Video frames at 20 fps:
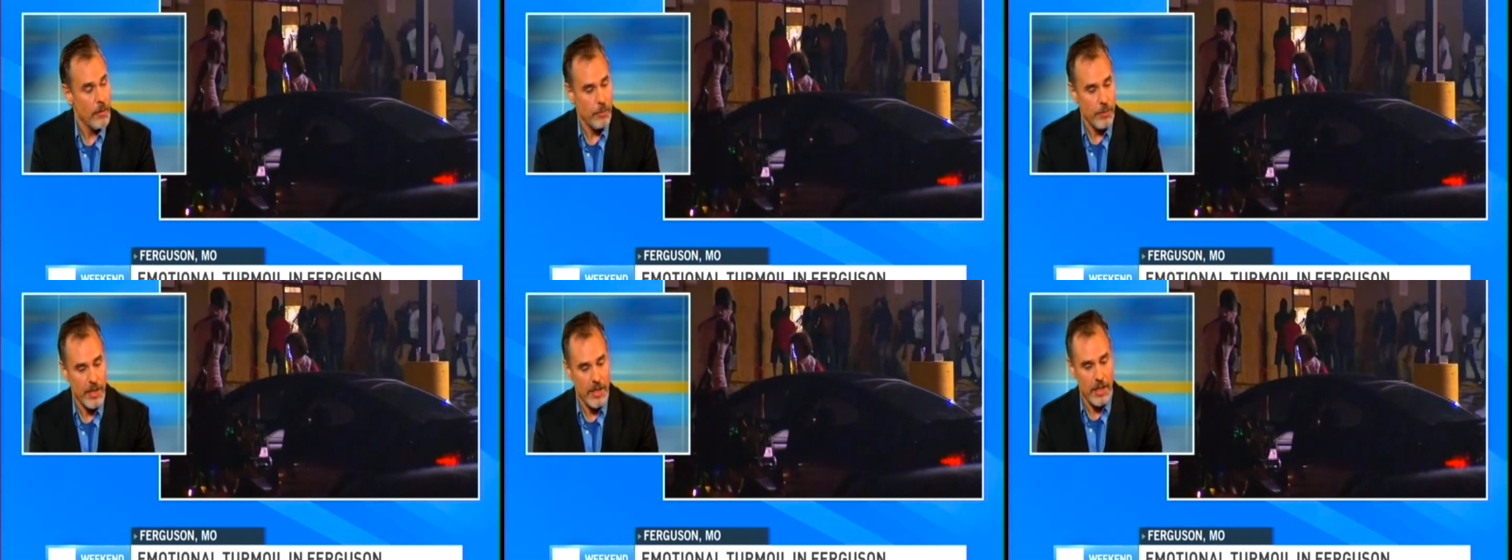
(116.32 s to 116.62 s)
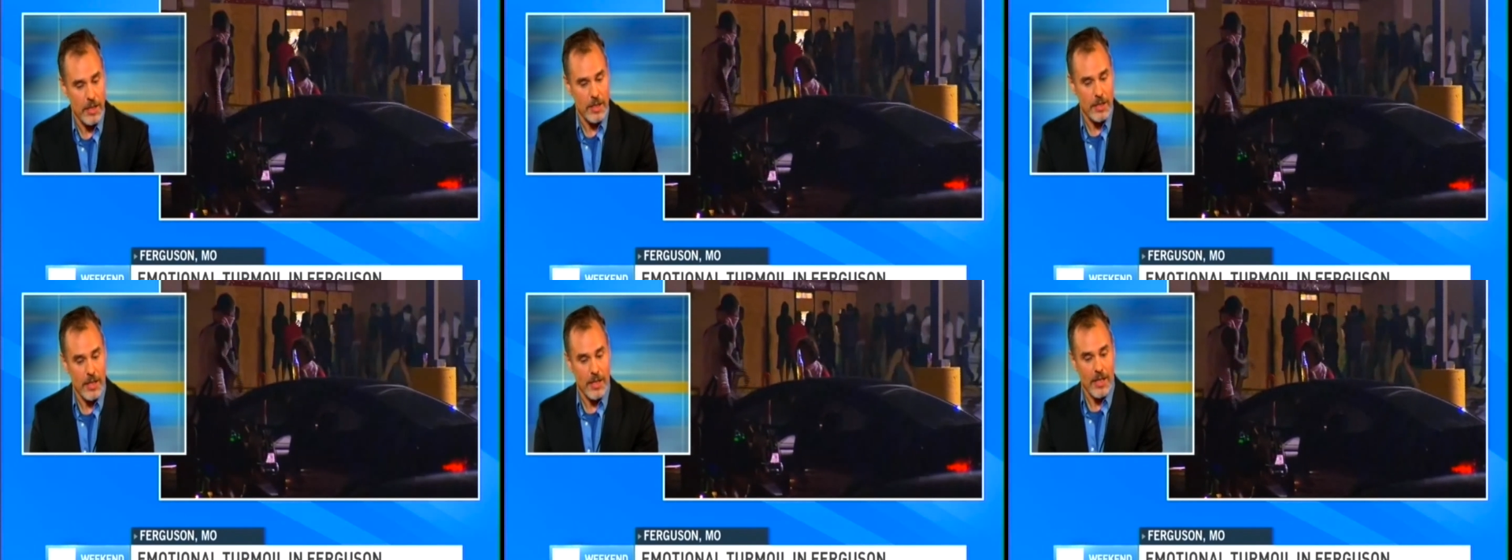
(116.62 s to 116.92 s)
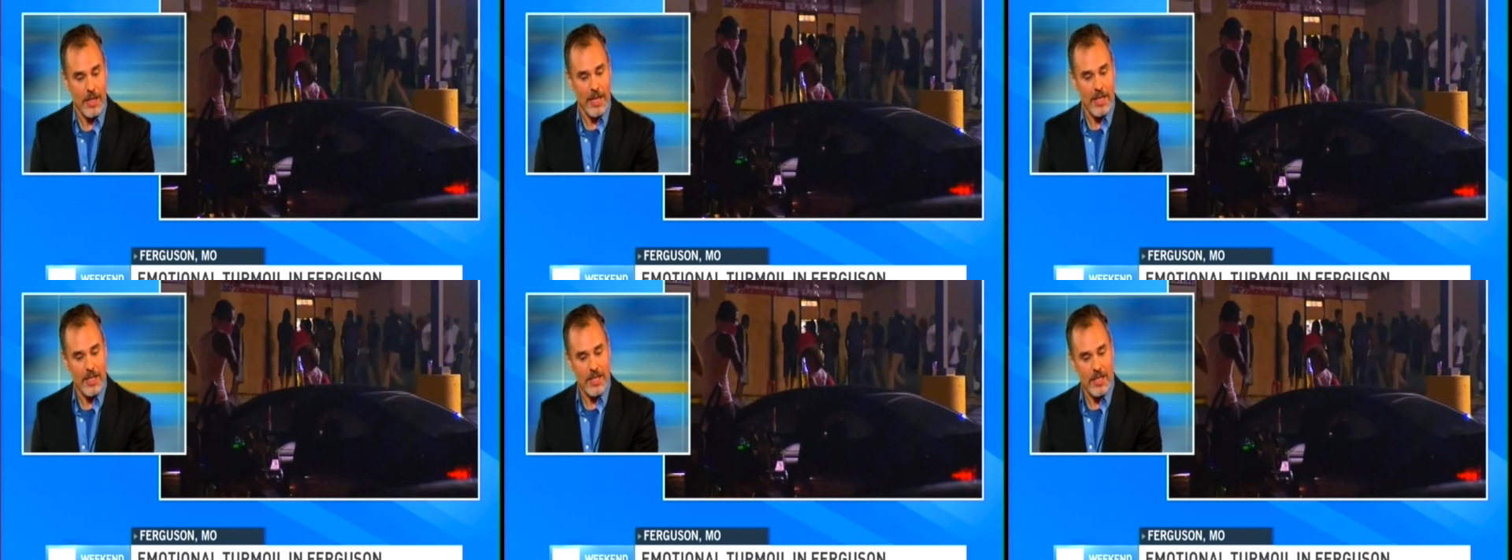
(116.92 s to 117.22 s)
Because
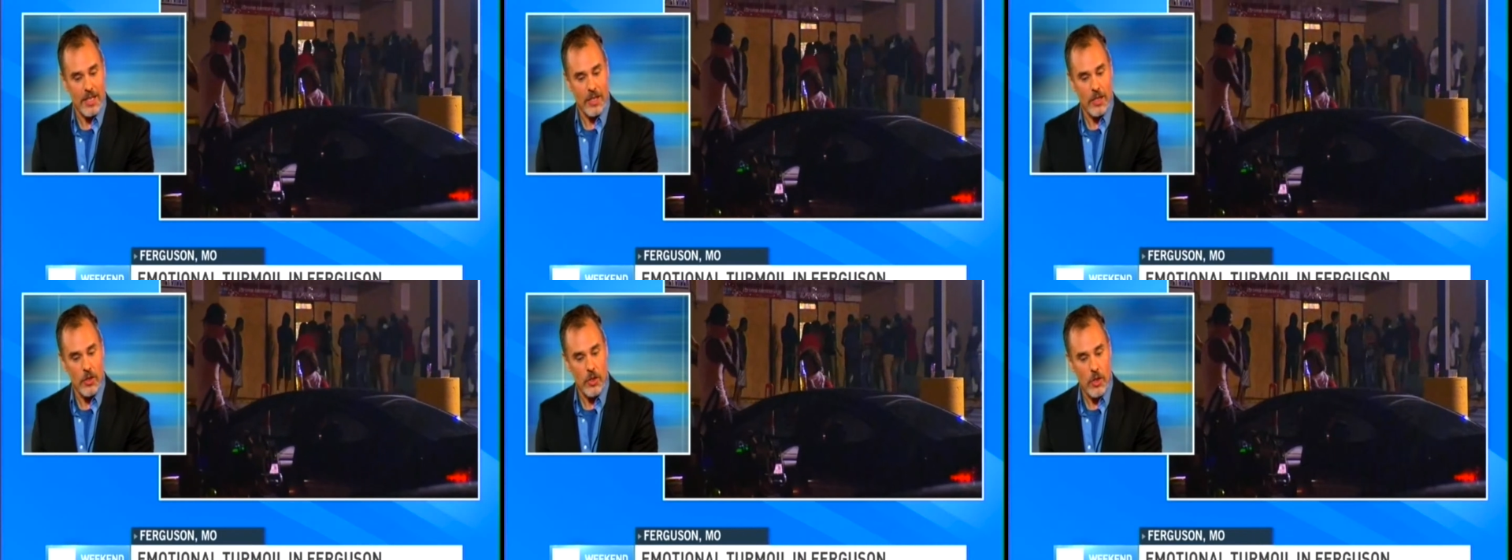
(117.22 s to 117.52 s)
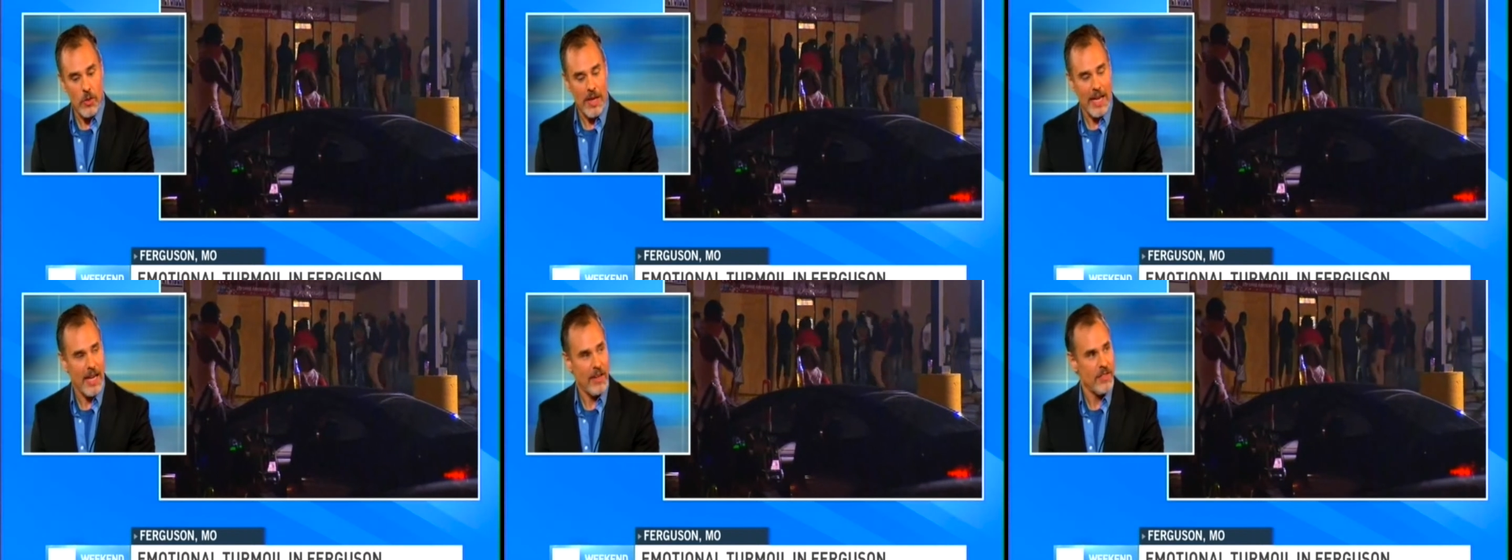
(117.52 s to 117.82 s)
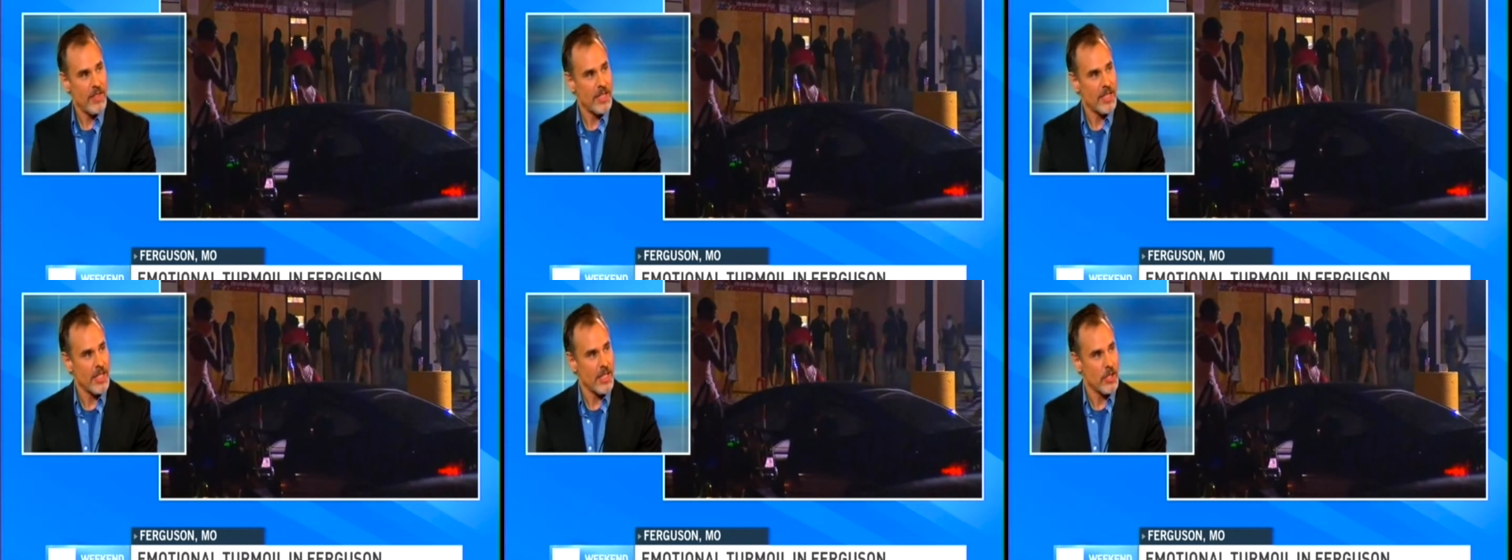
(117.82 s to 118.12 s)
until you have
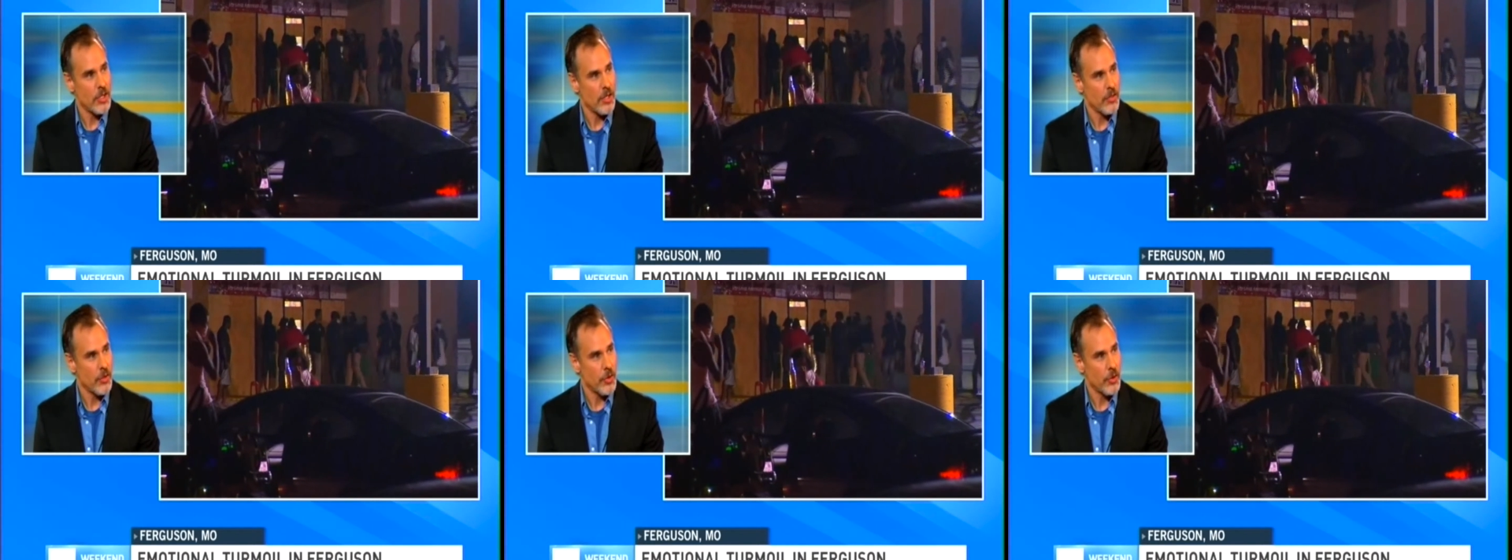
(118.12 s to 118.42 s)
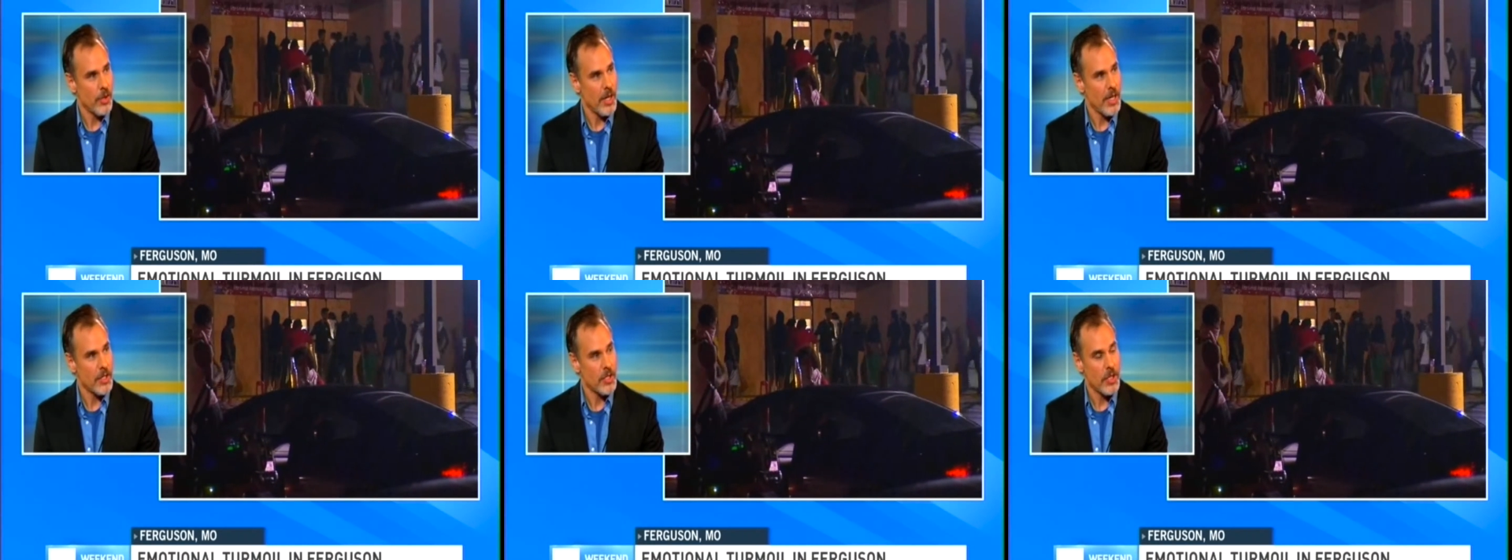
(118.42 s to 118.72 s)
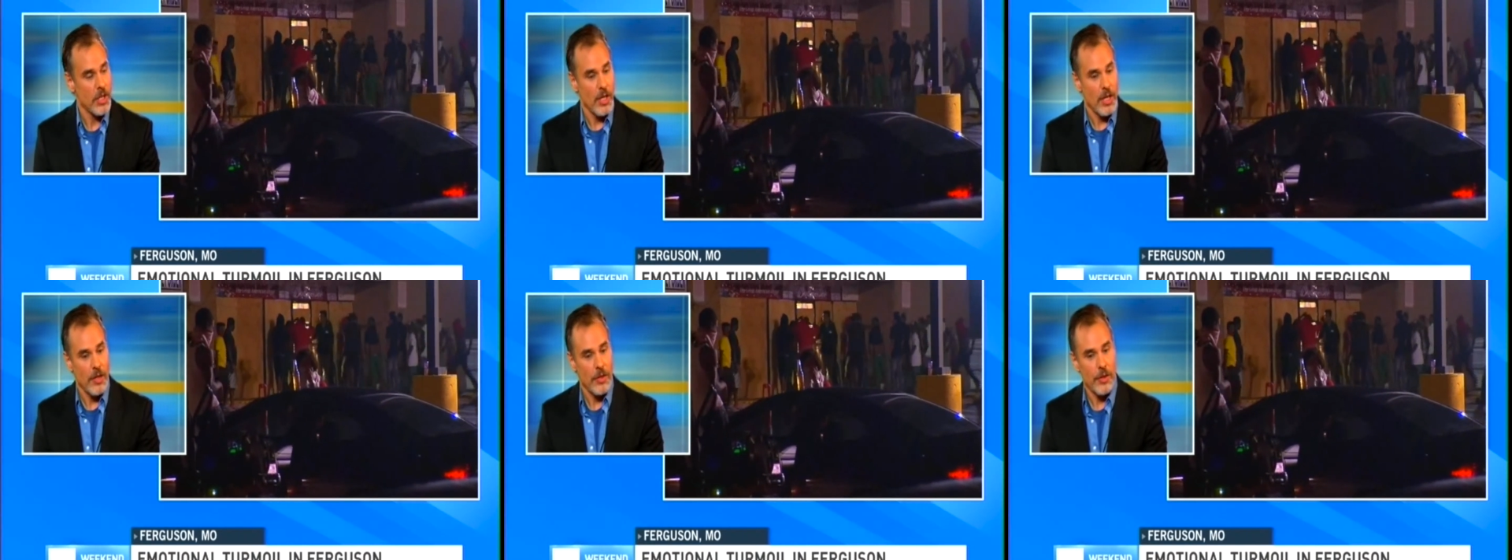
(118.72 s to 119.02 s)
a sense of trust,